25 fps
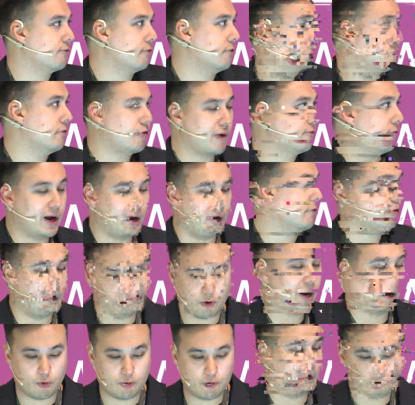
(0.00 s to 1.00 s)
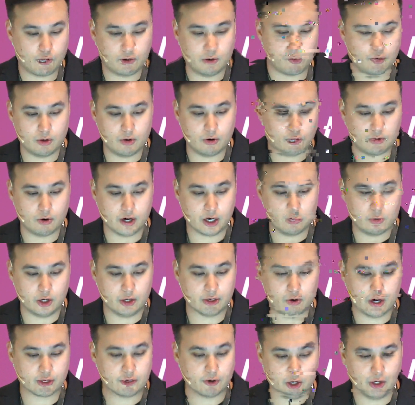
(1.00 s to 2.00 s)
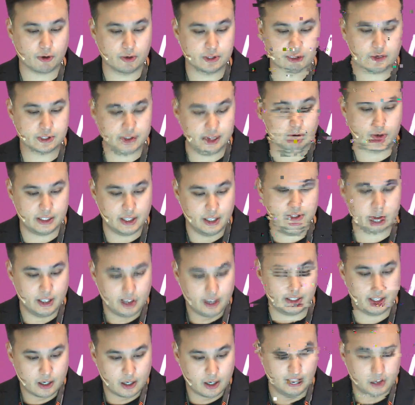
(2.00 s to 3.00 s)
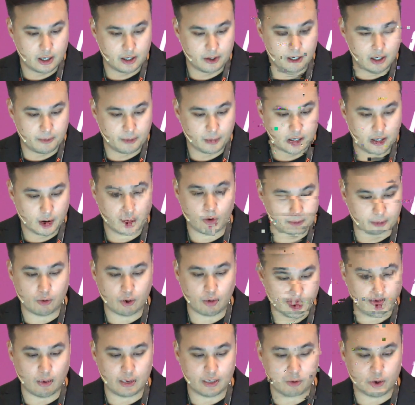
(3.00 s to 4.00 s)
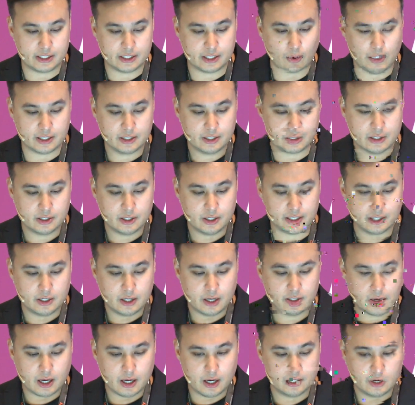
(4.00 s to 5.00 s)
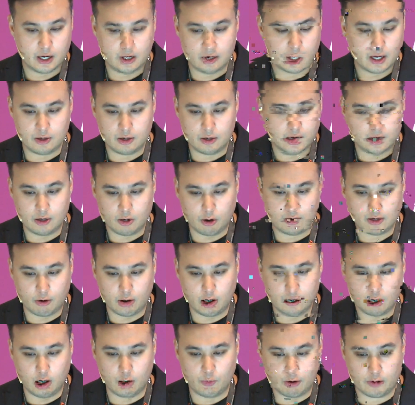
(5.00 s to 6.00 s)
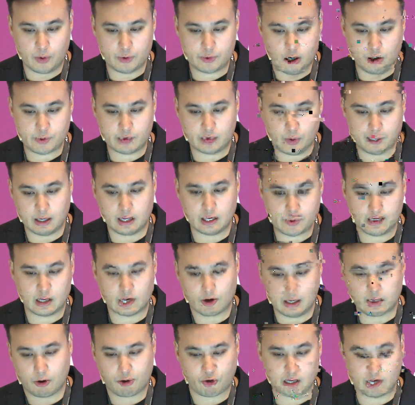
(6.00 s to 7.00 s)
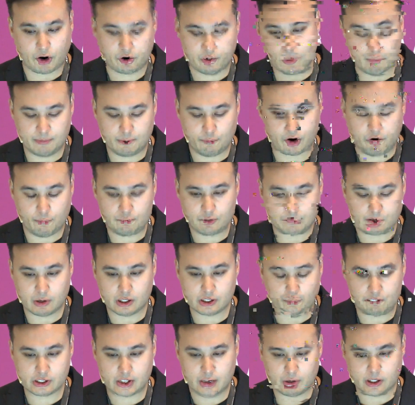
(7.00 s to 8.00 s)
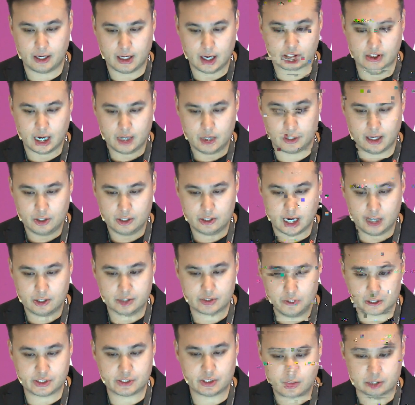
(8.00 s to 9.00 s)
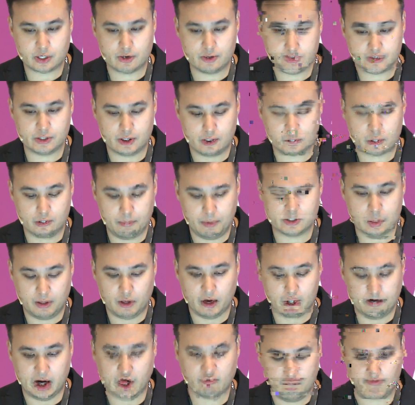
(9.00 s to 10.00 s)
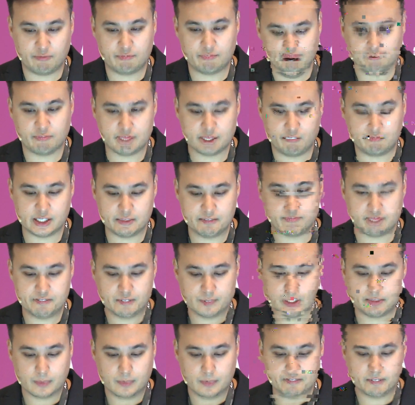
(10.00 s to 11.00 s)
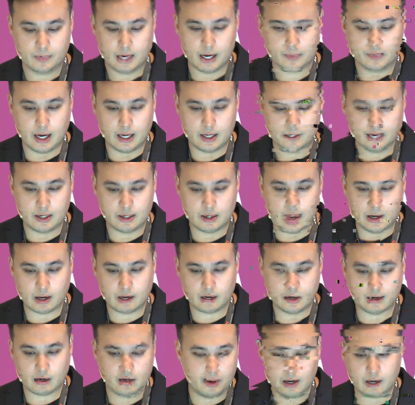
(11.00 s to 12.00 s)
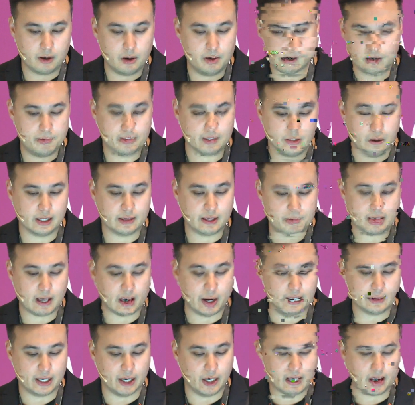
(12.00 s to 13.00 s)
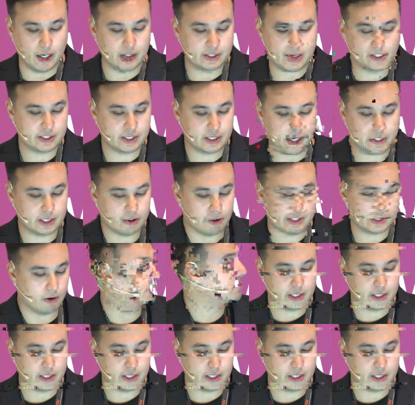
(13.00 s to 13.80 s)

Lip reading: Not many people realize this, but the cryptocurrency symbol like BTC or ETH is not actually universal. It really depends on what the exchange supports. Of course, BTC is generally always, Bitcoin for